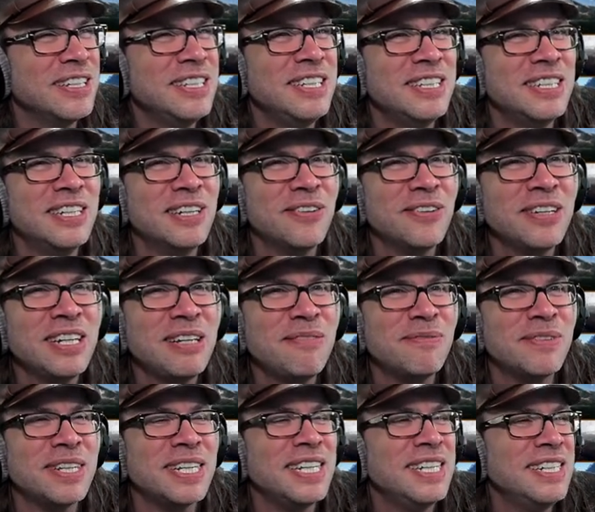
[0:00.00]
You know what I
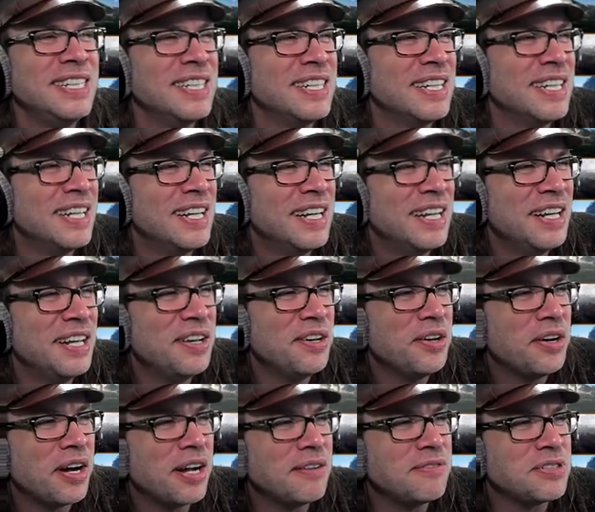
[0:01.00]
mean?
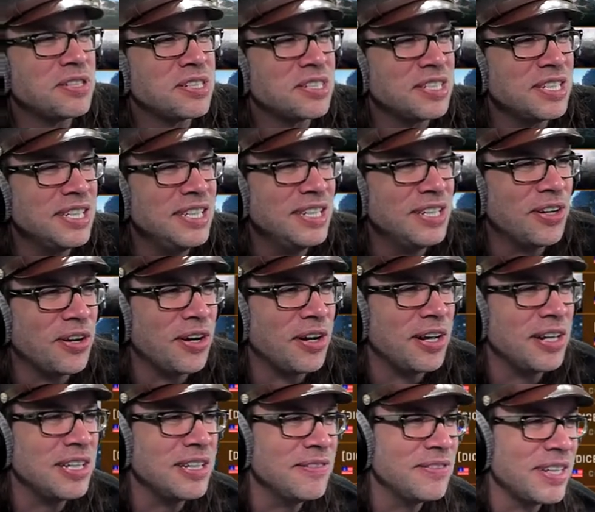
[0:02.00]
I've seen
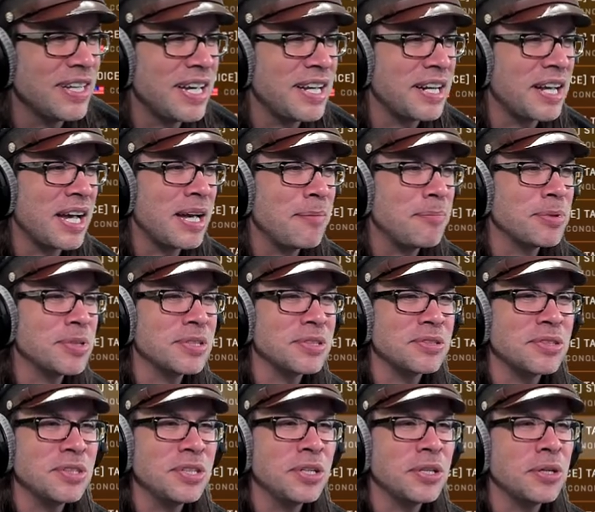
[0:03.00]
all of that
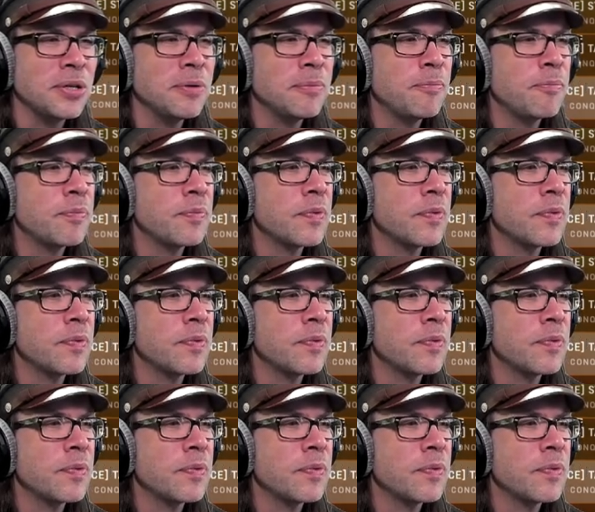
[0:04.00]
happen, you know.